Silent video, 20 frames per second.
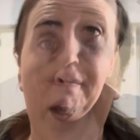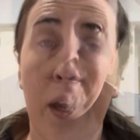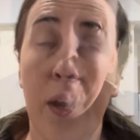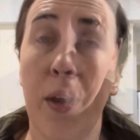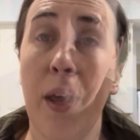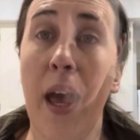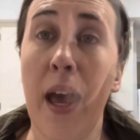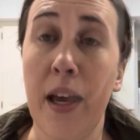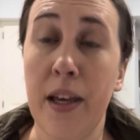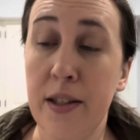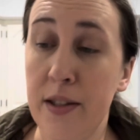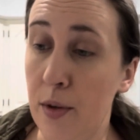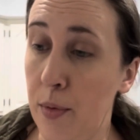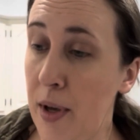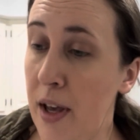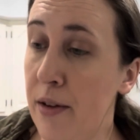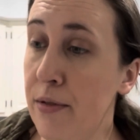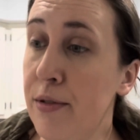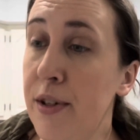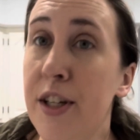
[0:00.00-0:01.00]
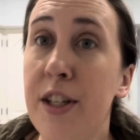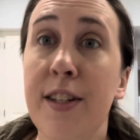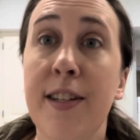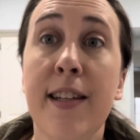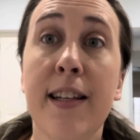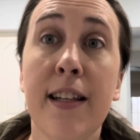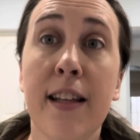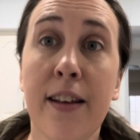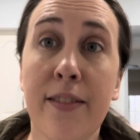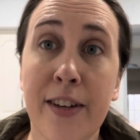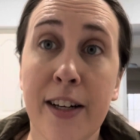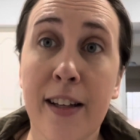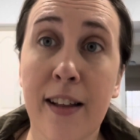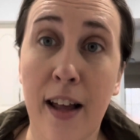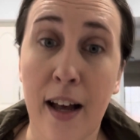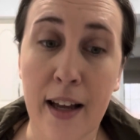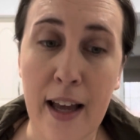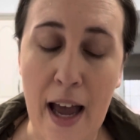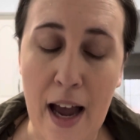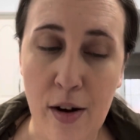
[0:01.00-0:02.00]
Okay, so we have reached the 11
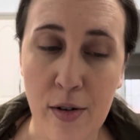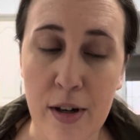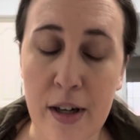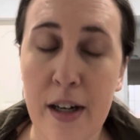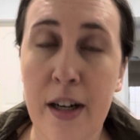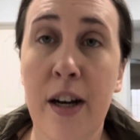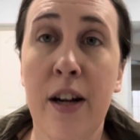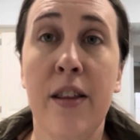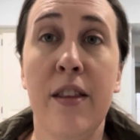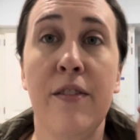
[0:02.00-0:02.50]
o'clock hour.